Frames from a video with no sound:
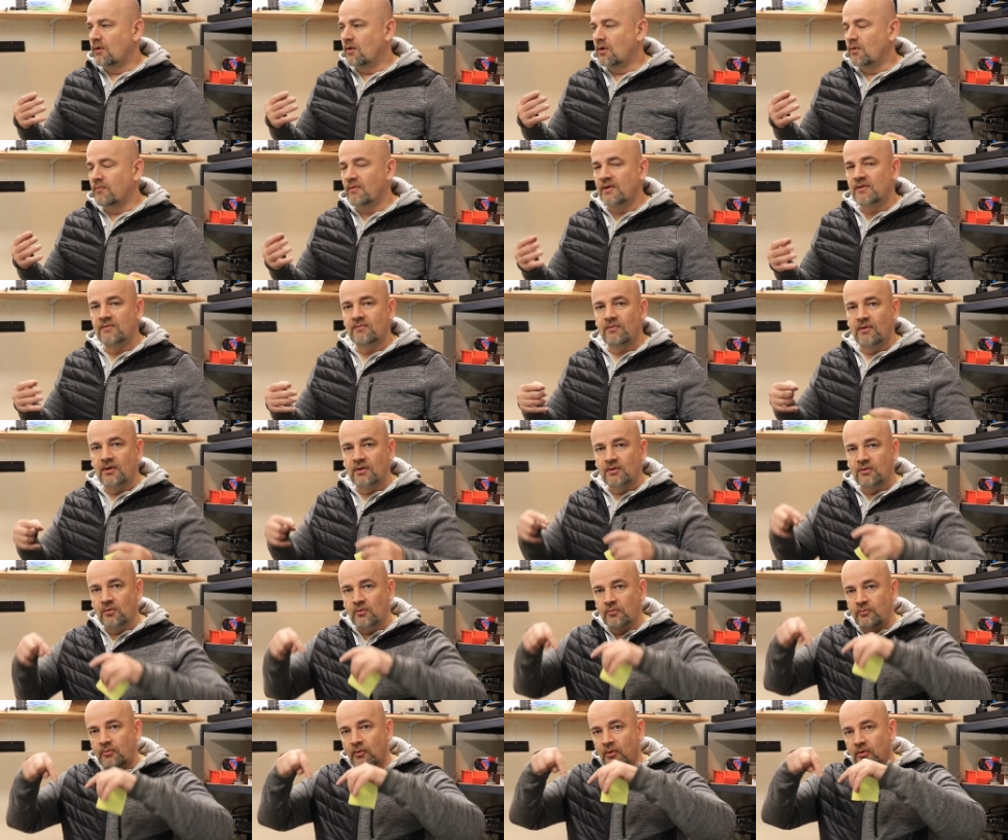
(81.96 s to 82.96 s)
always want
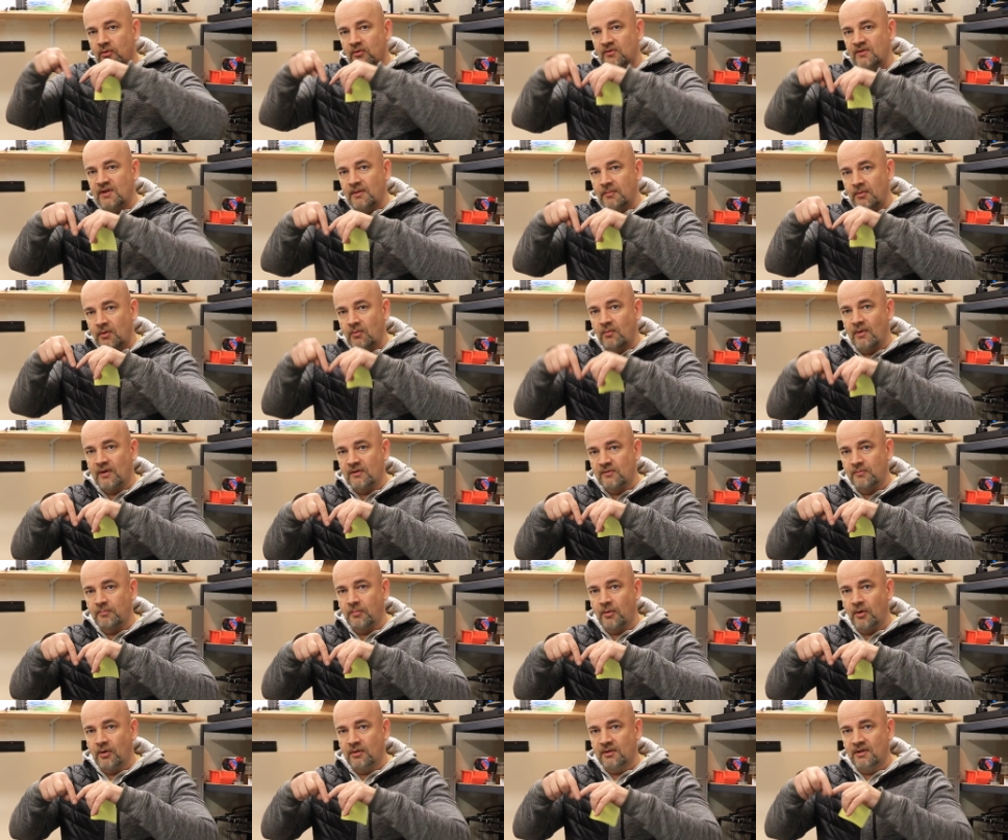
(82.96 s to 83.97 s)
to focus them on one
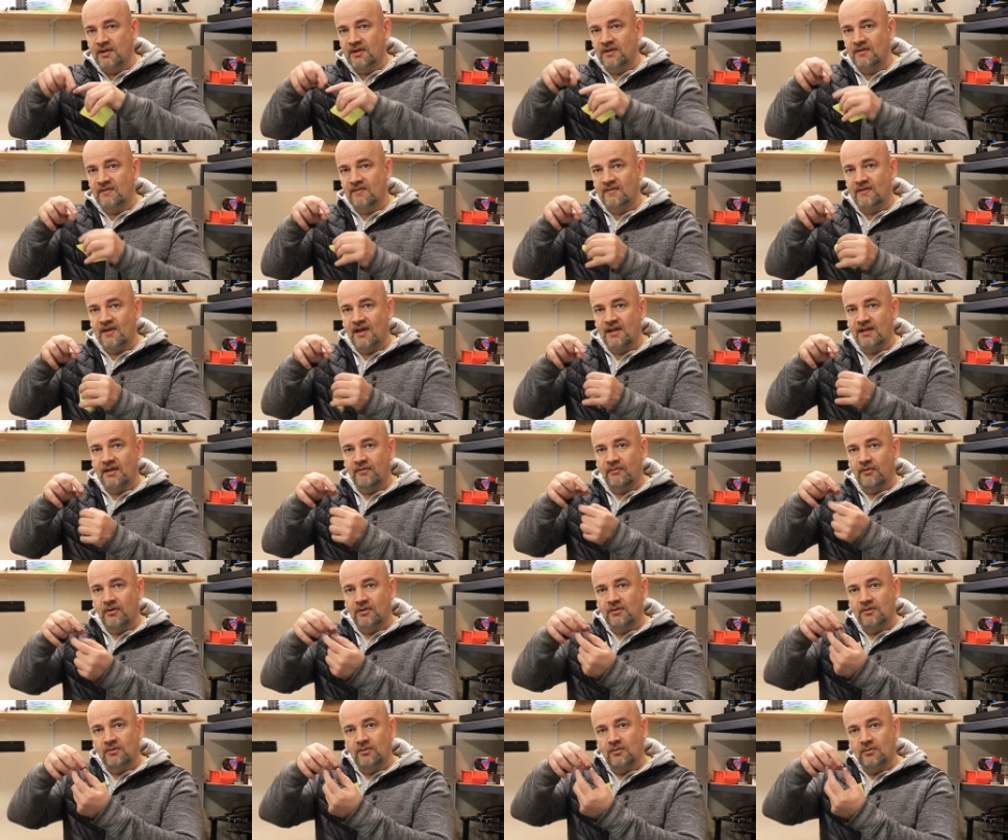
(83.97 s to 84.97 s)
spot. Instead, they
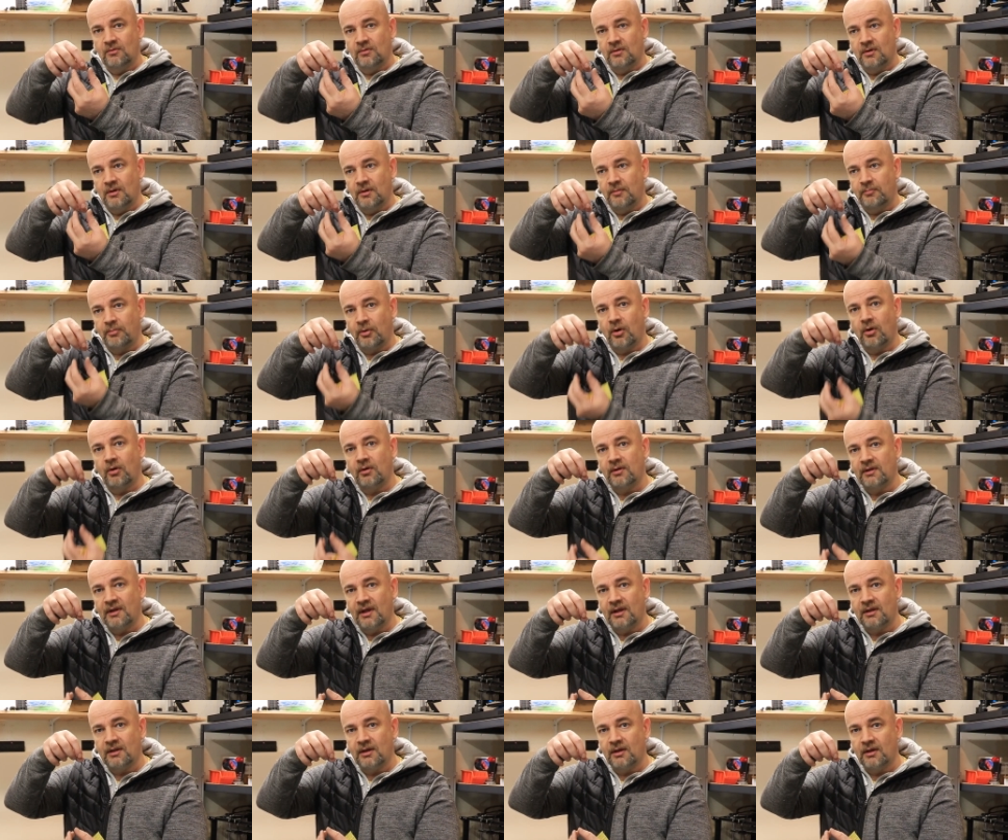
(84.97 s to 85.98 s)
want to uh, prolong
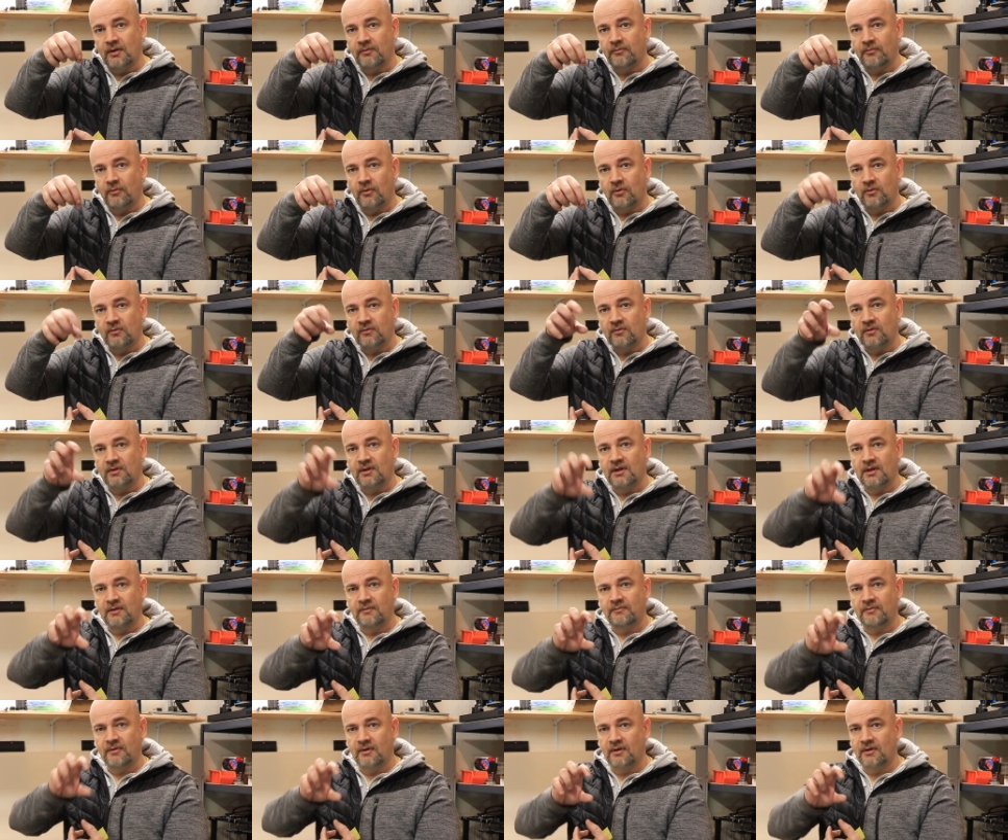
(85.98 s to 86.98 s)
that uh, focus of
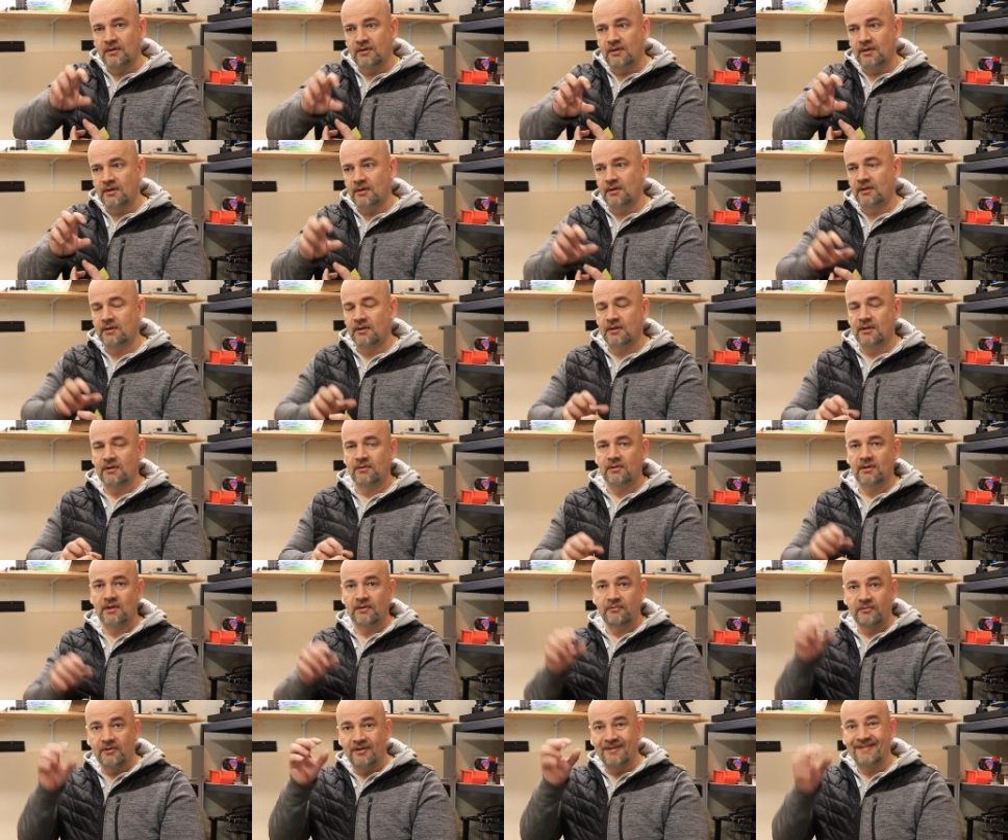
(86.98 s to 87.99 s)
different, uh, into
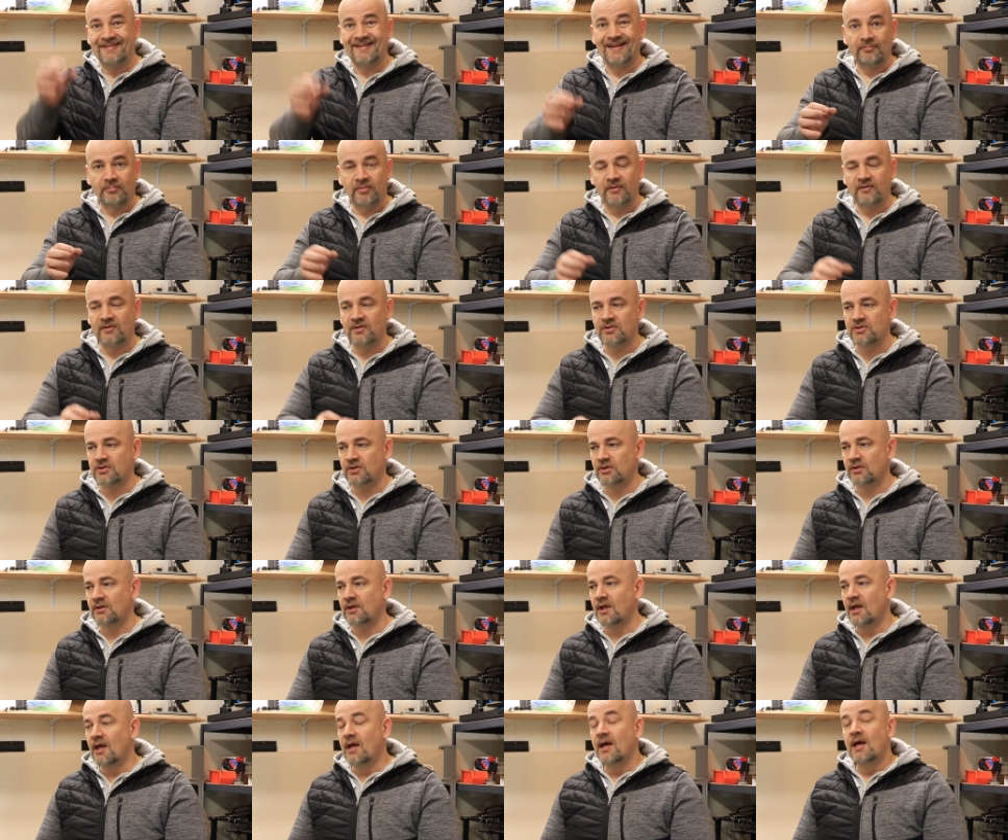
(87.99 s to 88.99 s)
different Z
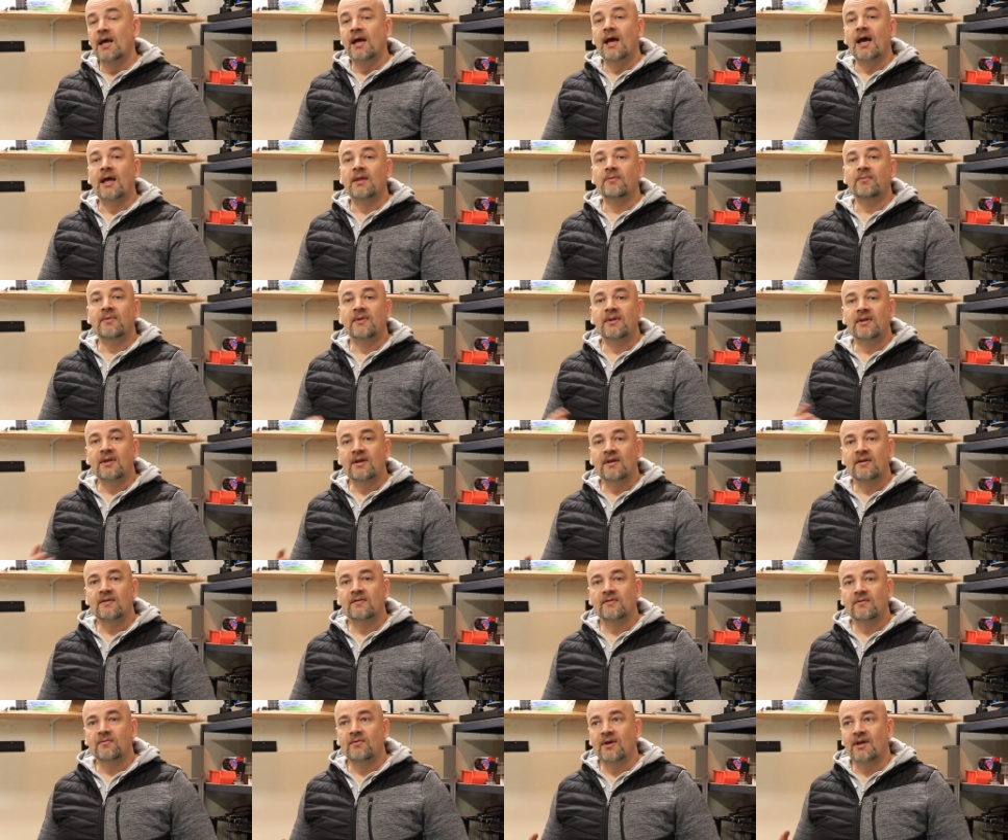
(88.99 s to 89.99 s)
position. And with
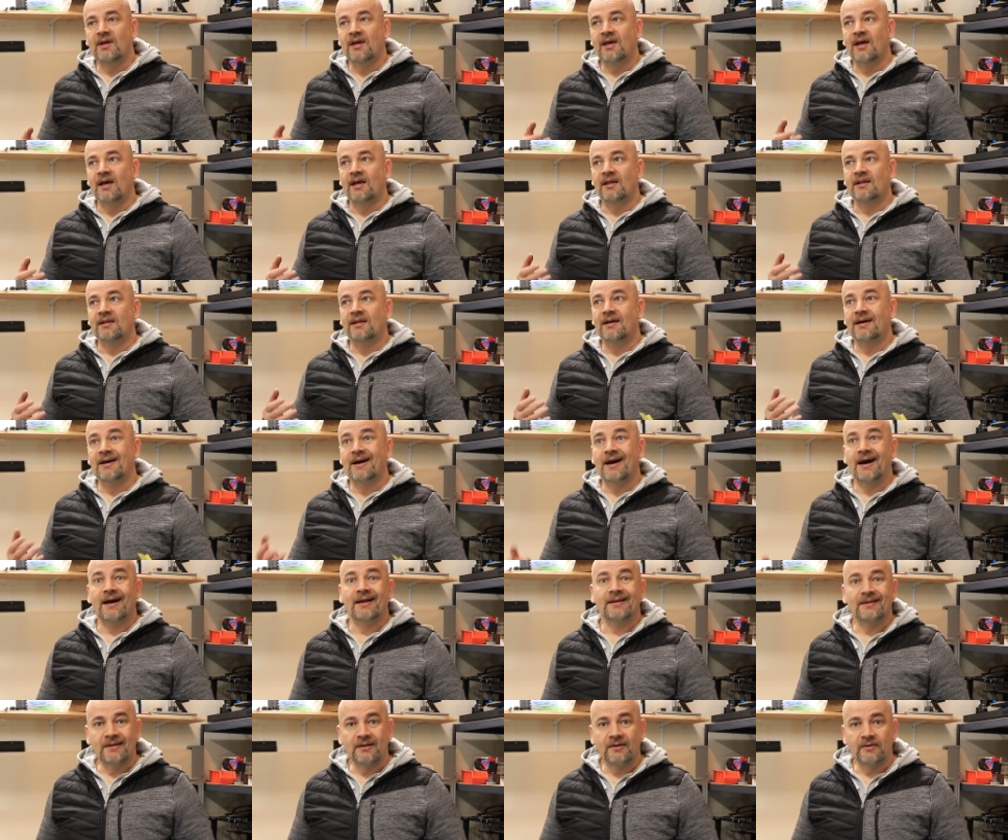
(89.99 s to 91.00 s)
this, we can
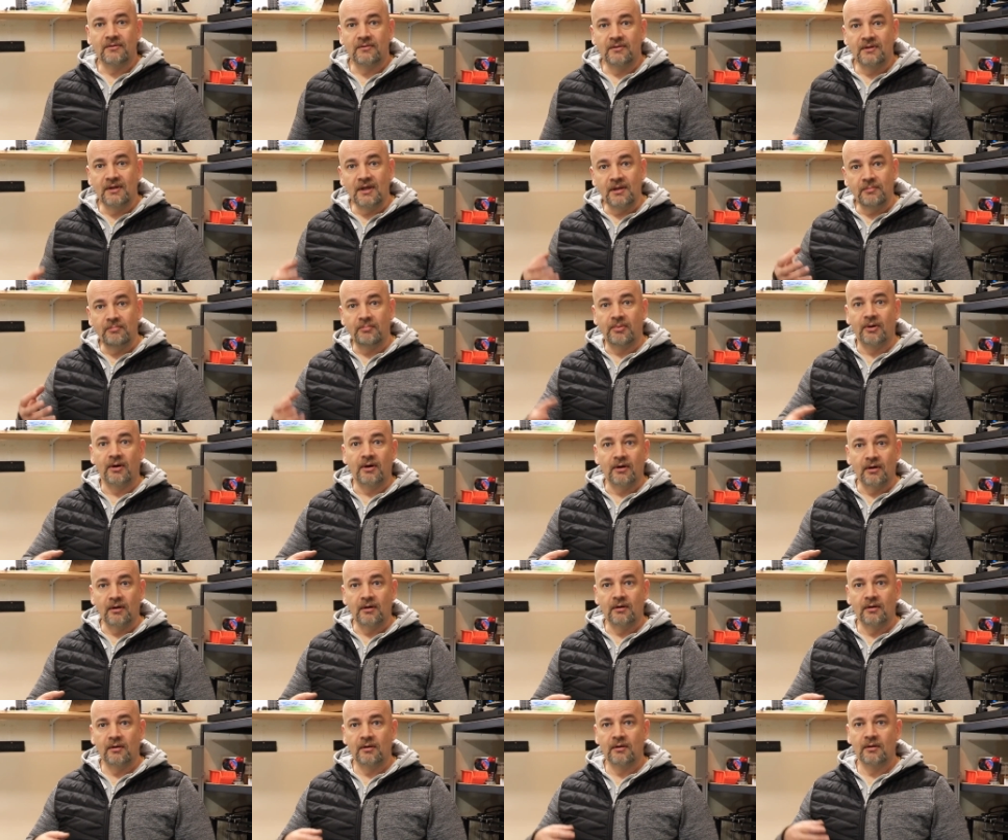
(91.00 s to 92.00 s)
cut
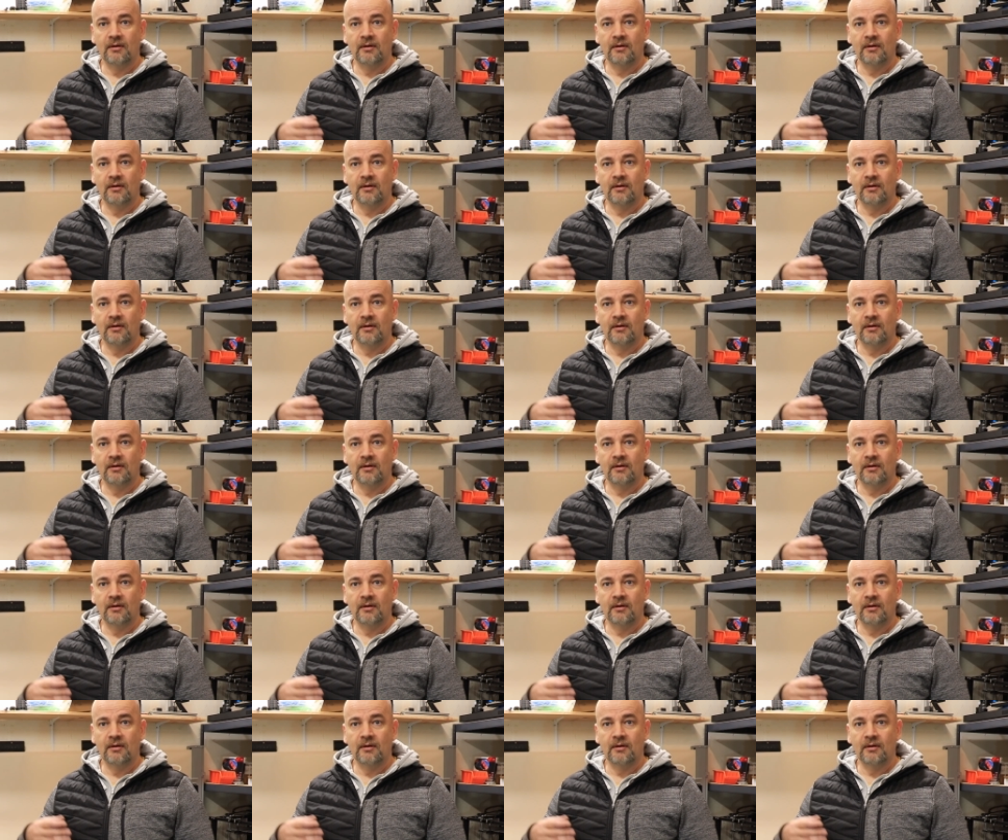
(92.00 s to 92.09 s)
deeper.